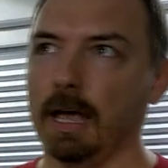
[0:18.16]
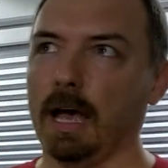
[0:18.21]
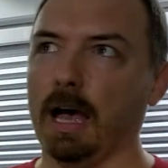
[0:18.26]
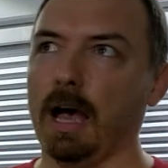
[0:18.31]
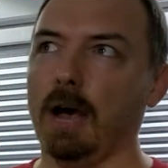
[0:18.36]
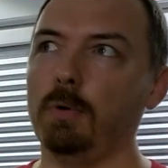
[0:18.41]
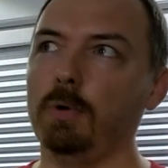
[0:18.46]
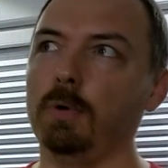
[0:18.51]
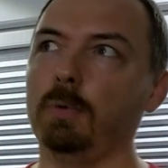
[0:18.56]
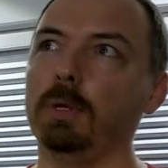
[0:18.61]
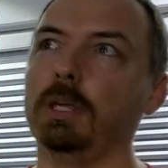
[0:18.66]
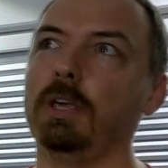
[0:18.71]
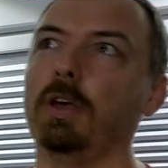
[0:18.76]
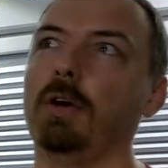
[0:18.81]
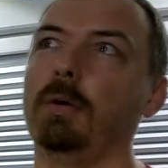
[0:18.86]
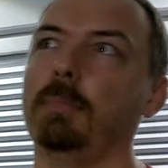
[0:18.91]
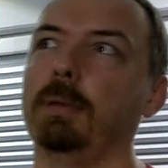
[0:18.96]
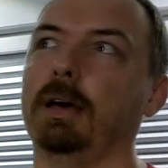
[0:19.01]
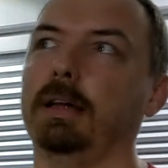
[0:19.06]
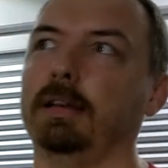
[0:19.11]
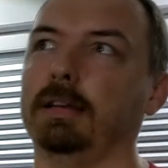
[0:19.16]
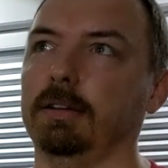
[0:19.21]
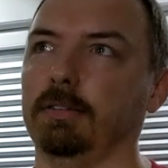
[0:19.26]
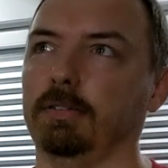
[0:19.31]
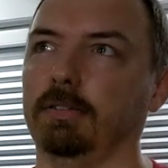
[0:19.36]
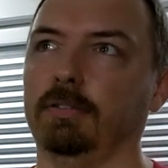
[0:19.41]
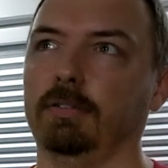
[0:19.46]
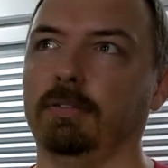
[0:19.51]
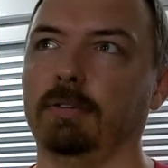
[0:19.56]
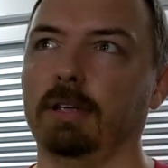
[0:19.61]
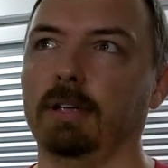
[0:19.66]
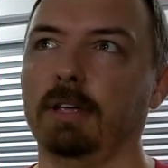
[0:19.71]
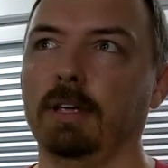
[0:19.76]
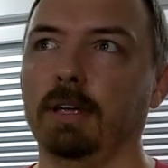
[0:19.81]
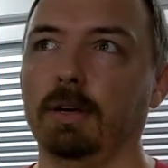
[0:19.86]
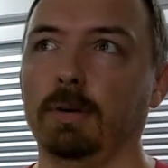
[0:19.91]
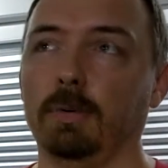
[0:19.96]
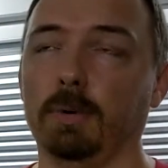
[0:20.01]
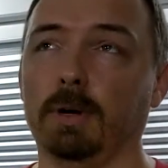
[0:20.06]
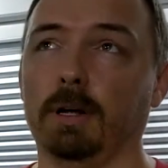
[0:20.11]
would we go about this?
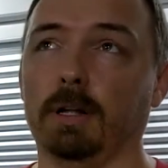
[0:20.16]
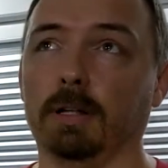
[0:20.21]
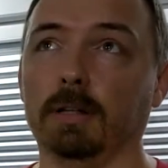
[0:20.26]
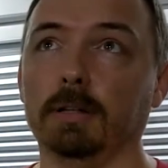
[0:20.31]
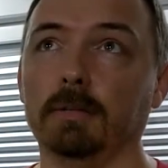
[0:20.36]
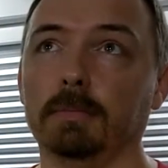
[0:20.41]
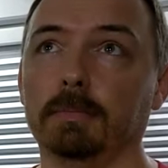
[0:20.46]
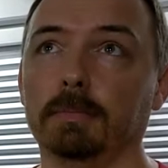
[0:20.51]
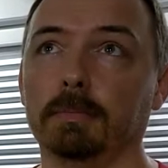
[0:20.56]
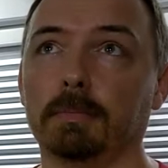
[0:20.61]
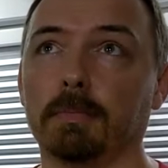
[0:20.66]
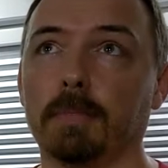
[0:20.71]
Well,